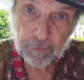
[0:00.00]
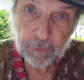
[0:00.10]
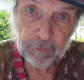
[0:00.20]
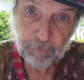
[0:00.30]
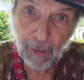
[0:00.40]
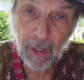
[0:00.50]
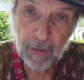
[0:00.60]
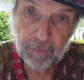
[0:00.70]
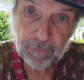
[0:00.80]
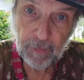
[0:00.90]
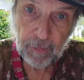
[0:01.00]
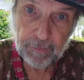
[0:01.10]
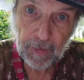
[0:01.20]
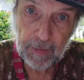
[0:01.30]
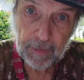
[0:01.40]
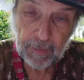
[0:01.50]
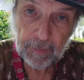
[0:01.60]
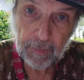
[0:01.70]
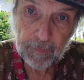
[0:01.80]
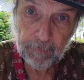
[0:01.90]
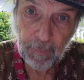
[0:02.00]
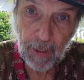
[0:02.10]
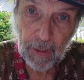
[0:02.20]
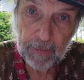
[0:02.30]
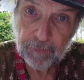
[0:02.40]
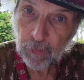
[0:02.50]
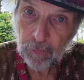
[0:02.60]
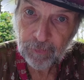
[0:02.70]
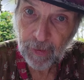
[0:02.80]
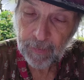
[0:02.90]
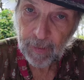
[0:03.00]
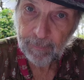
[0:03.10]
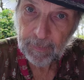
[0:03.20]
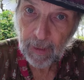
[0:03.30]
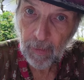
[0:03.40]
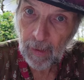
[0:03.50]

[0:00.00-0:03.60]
the spies are taking the body. It's all set up now